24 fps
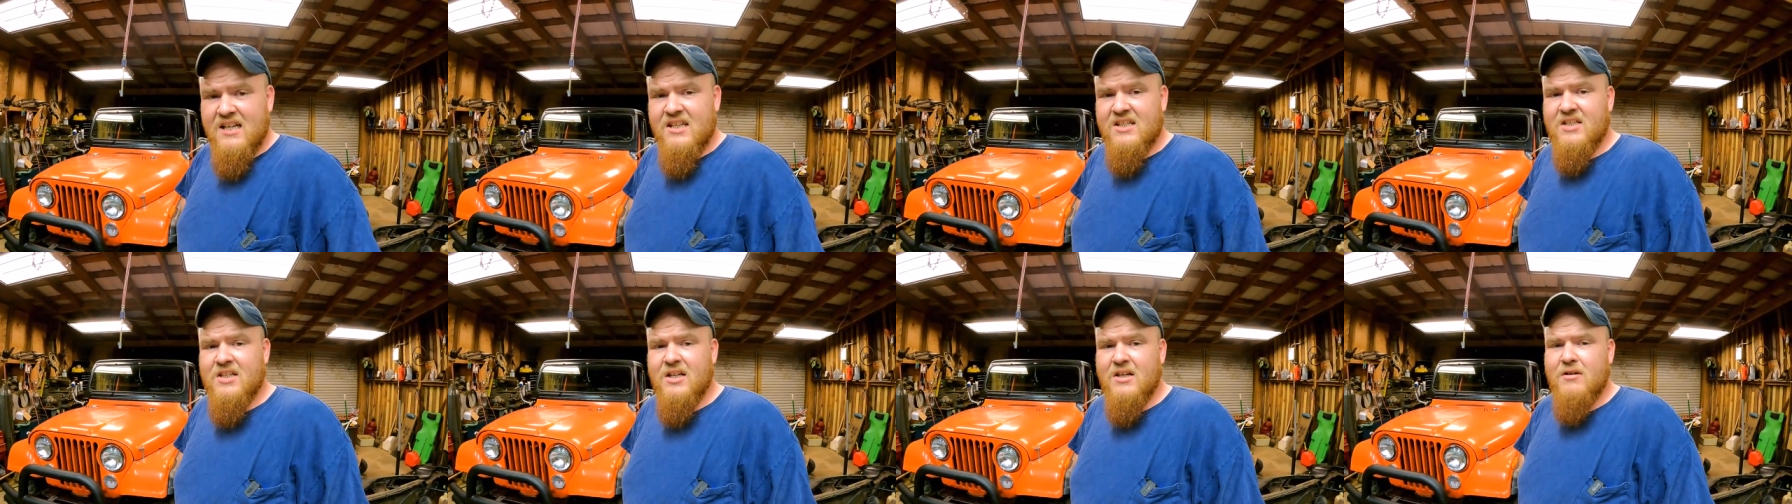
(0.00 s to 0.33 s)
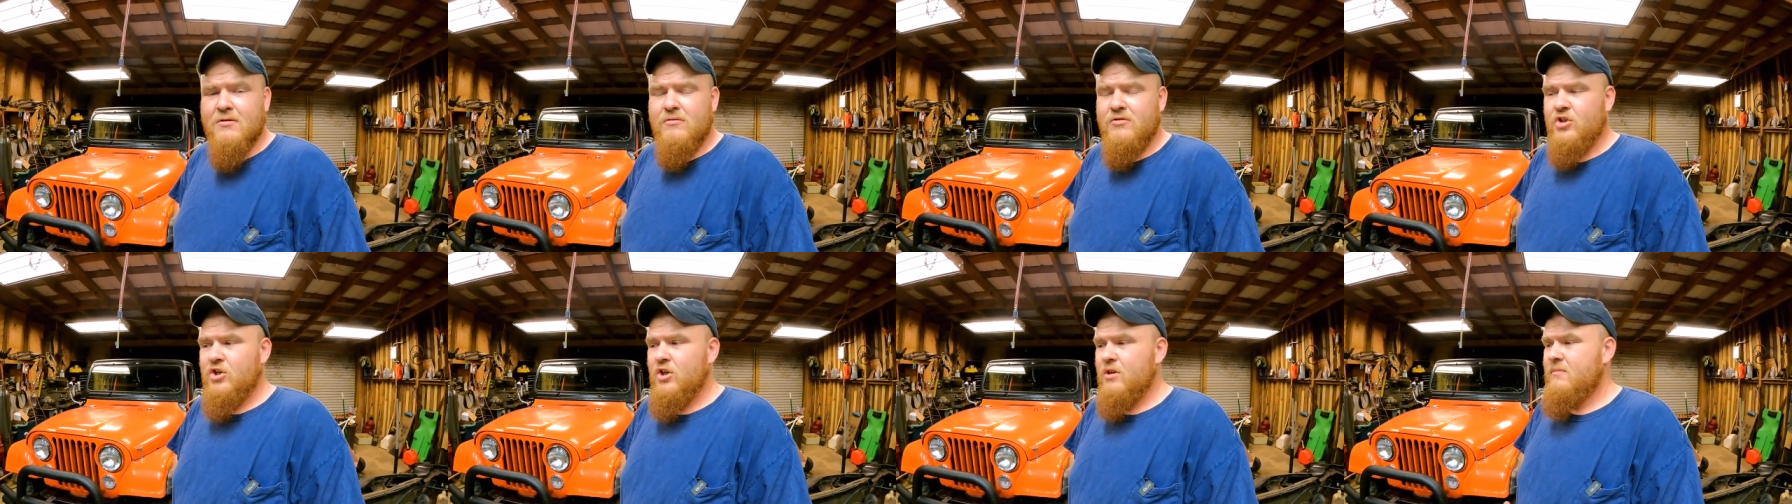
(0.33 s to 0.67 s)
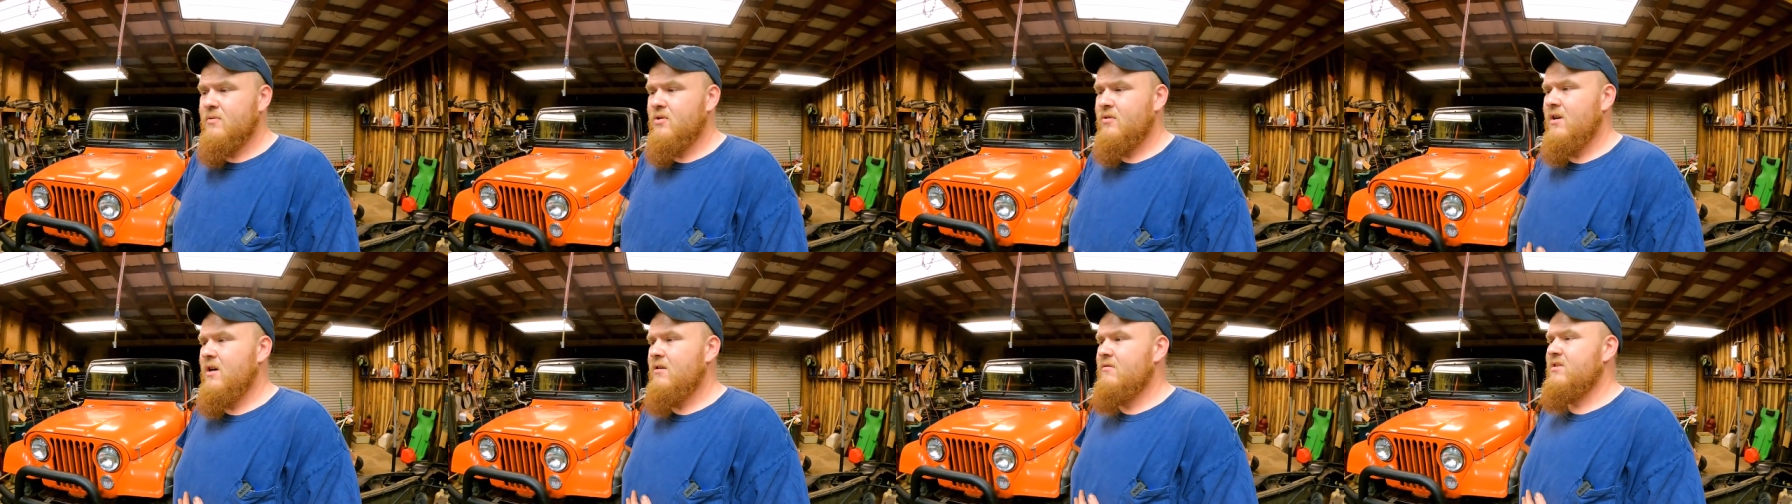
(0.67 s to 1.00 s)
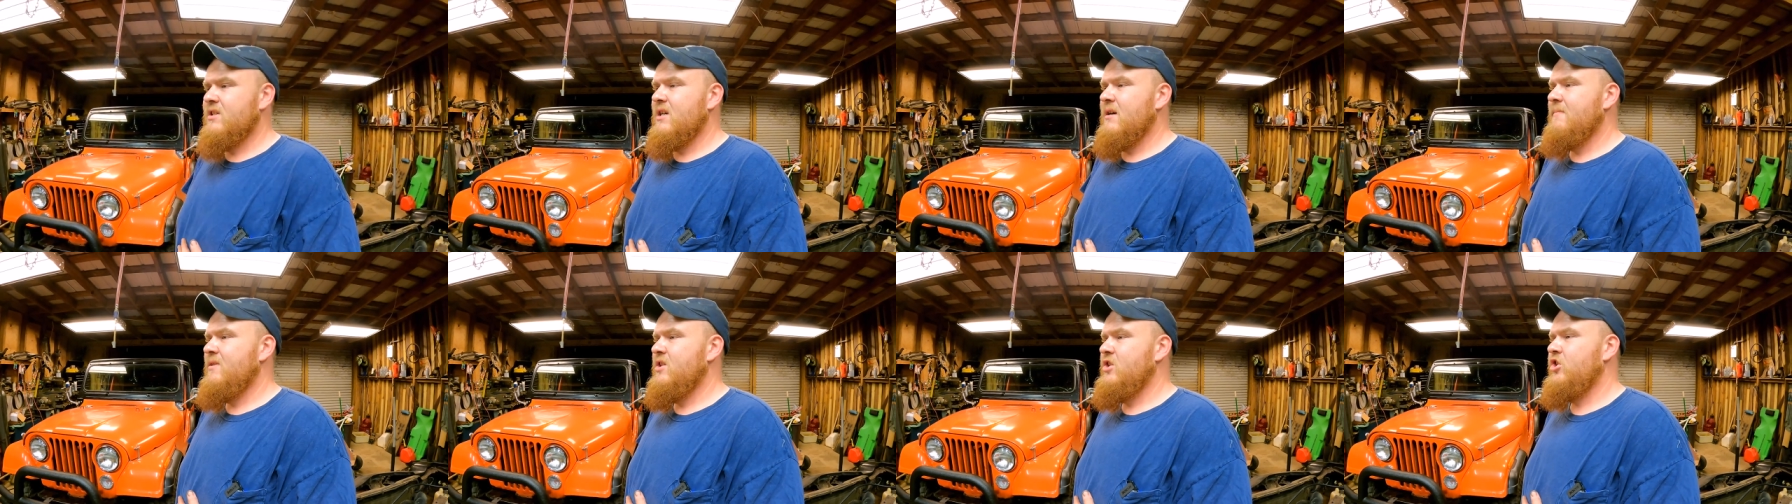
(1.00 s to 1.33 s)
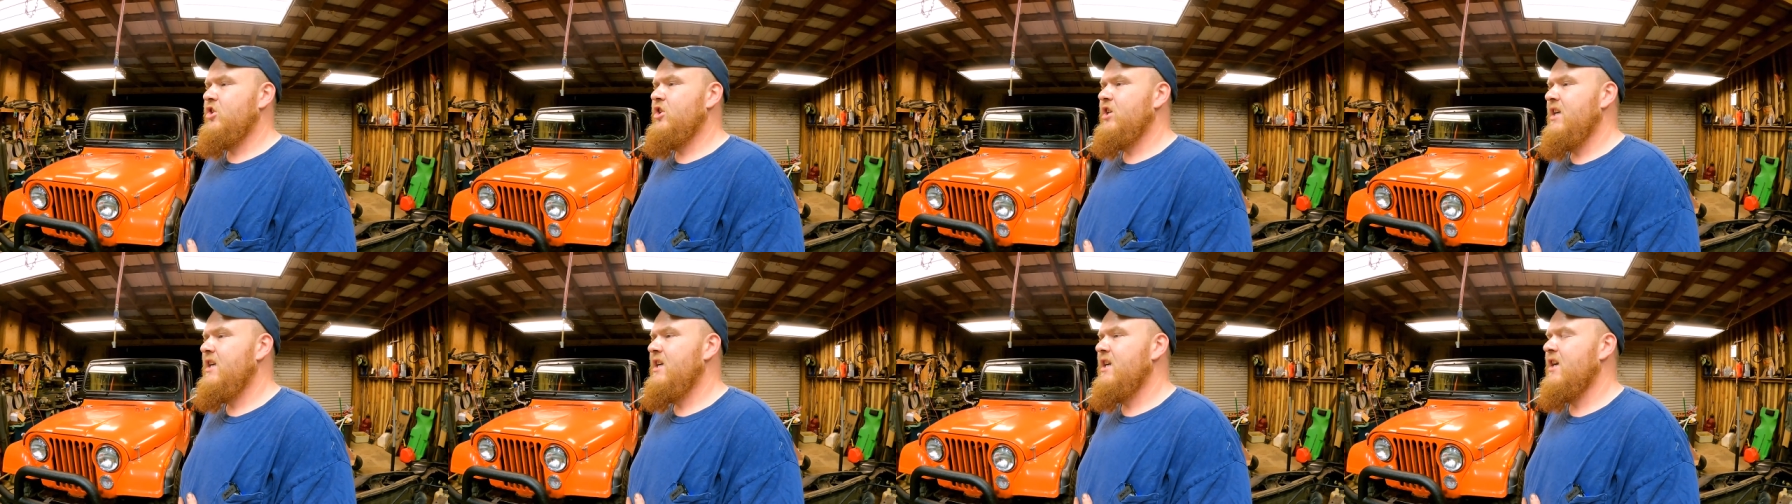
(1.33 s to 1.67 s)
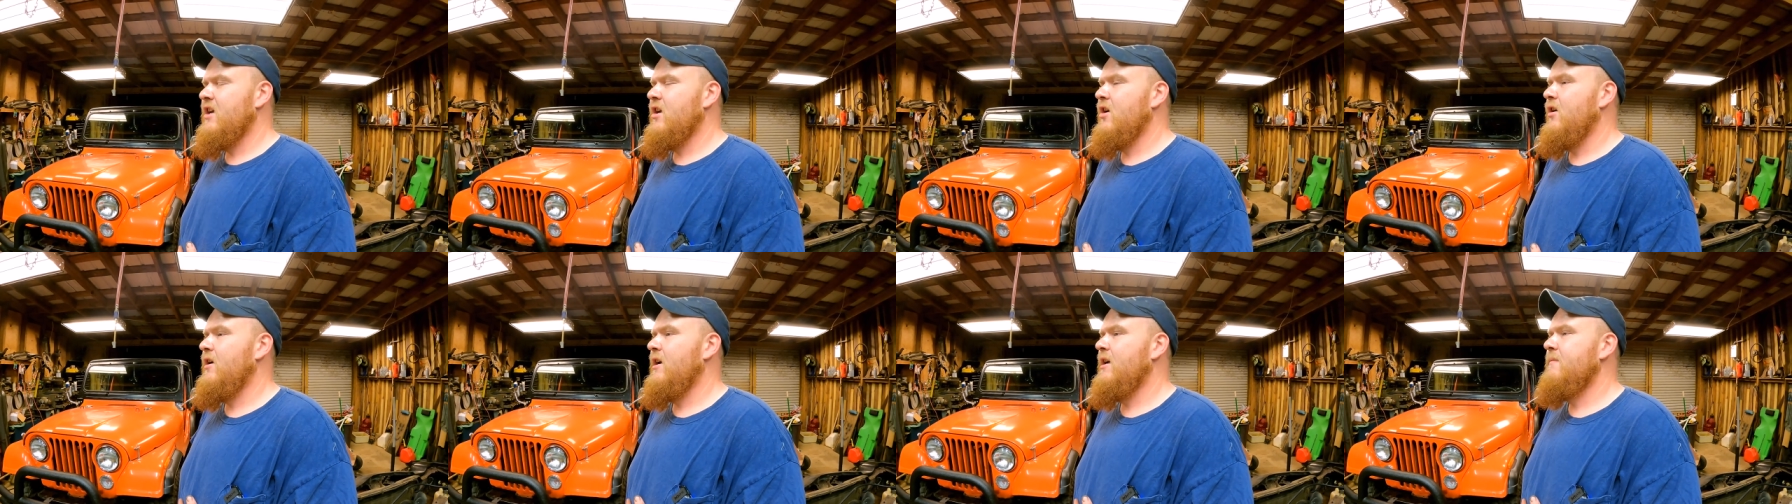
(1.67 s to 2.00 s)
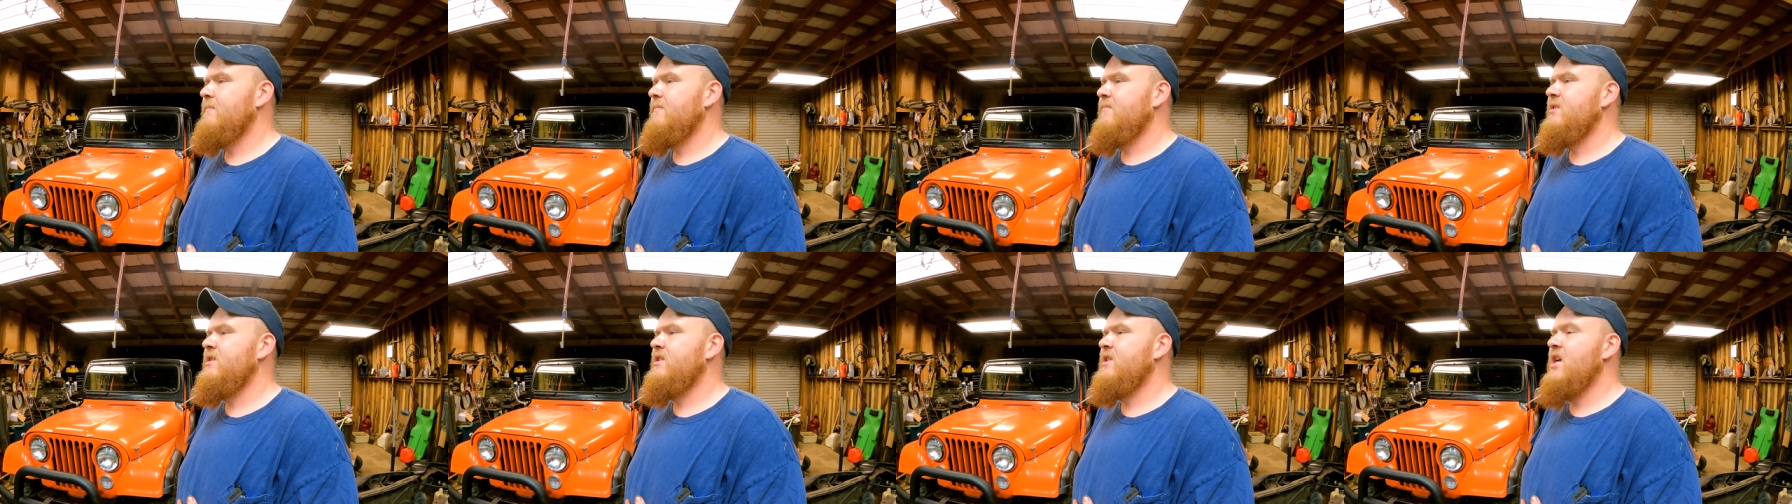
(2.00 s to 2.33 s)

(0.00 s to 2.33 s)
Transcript: So Jubal knows I've been cheating on him.